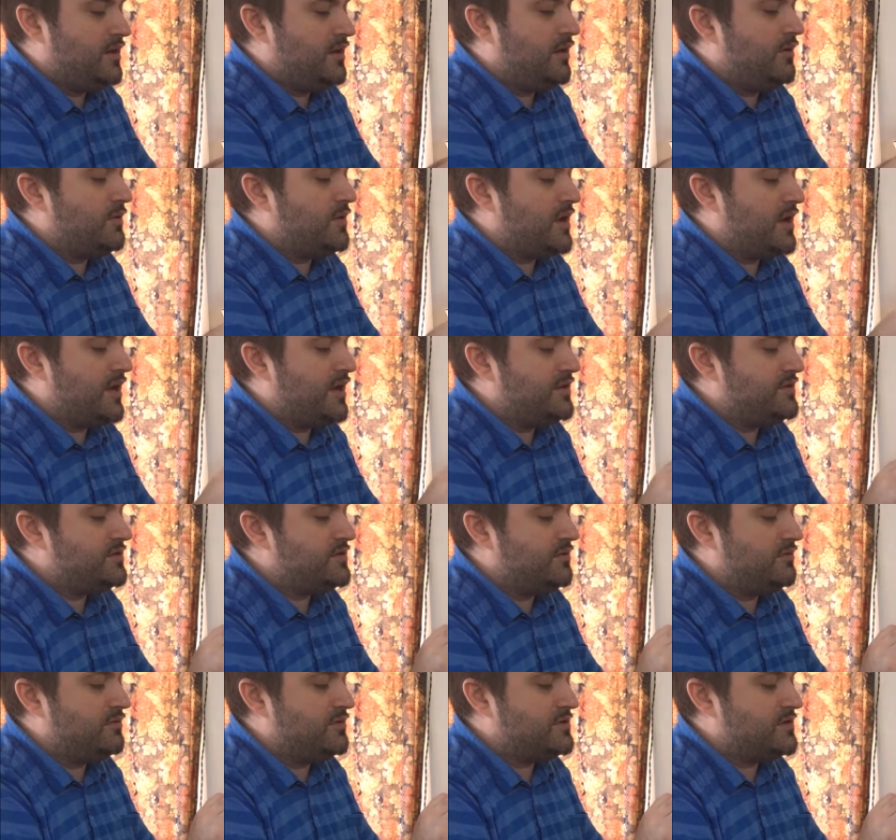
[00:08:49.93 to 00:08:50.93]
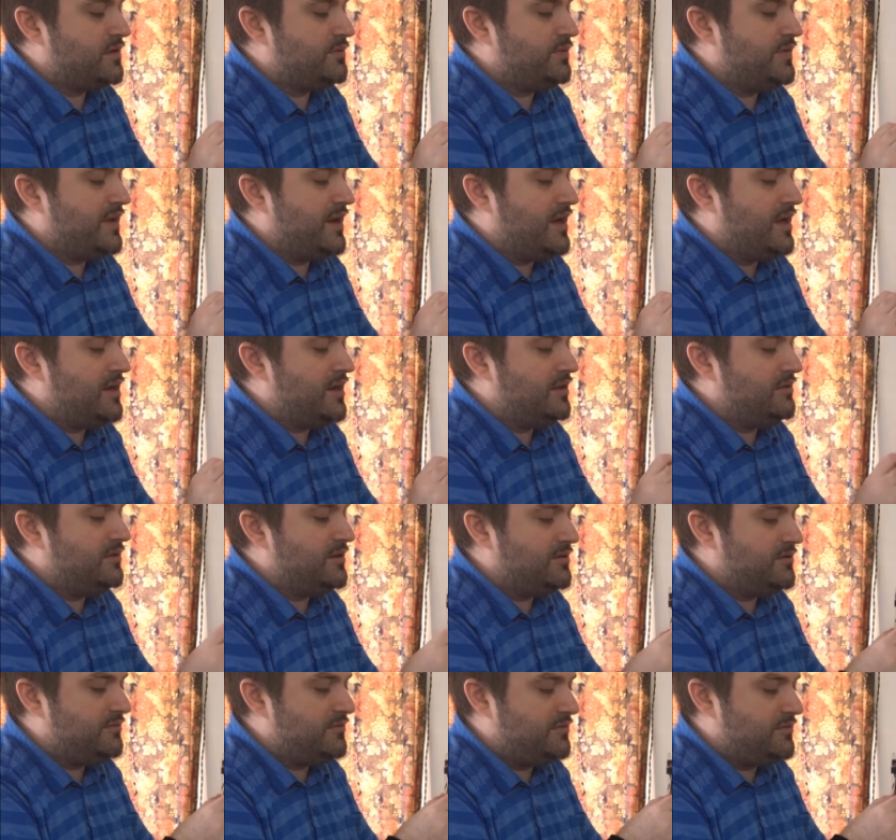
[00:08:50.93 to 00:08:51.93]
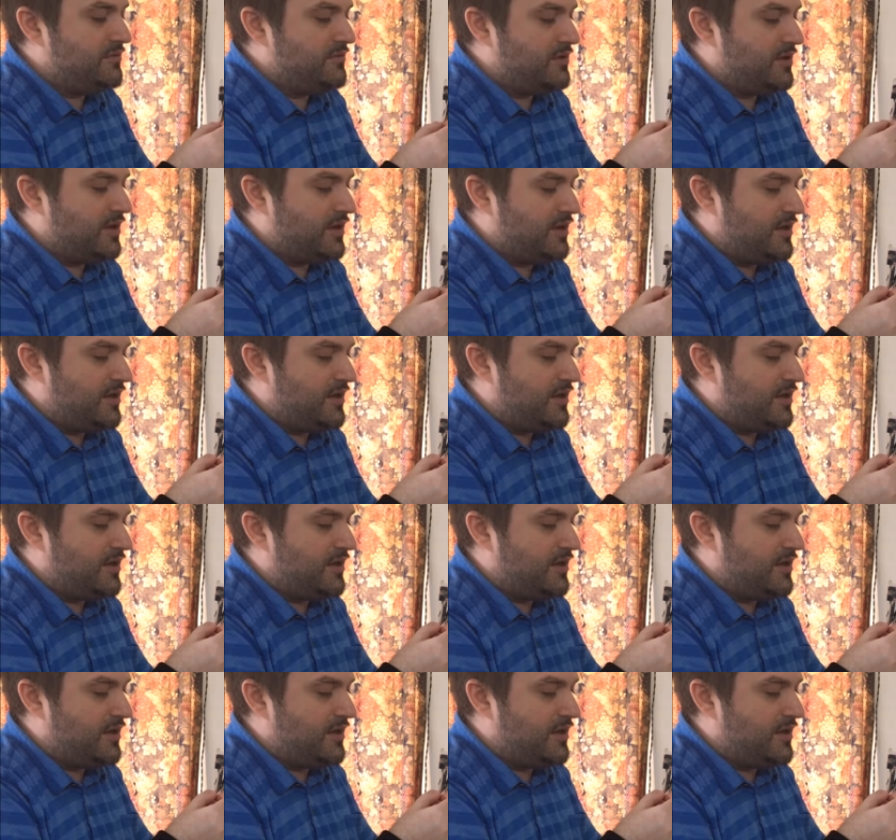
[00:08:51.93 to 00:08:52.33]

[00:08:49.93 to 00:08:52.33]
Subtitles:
Okay, so it looks like we got a little.